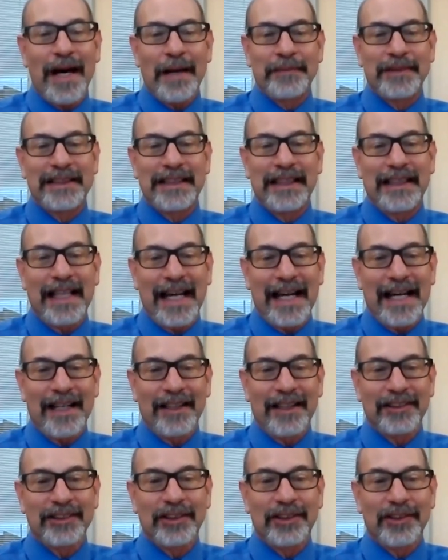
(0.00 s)
ups and
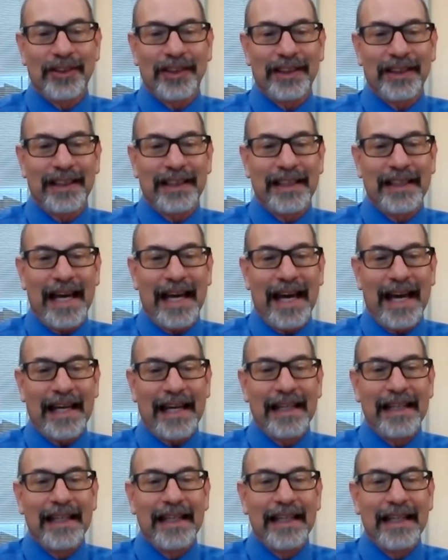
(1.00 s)
downs during the
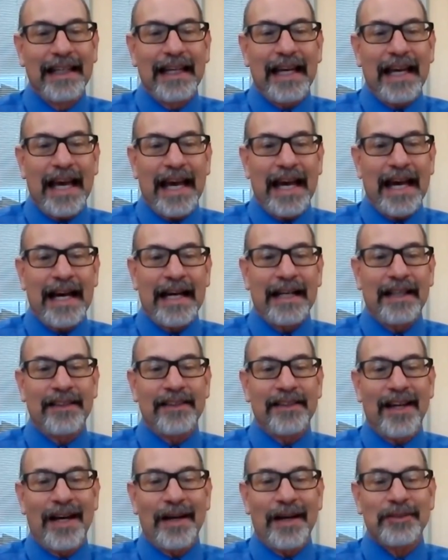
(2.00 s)
day.
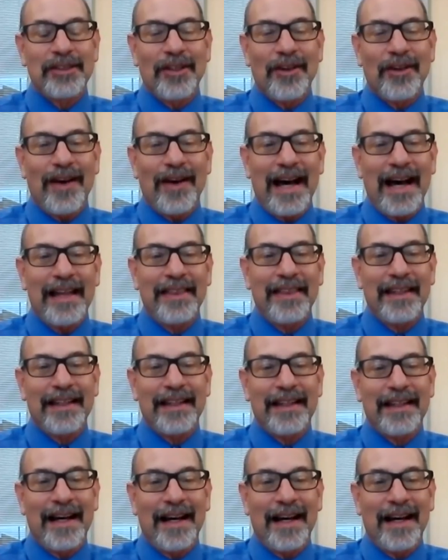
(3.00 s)
And so I think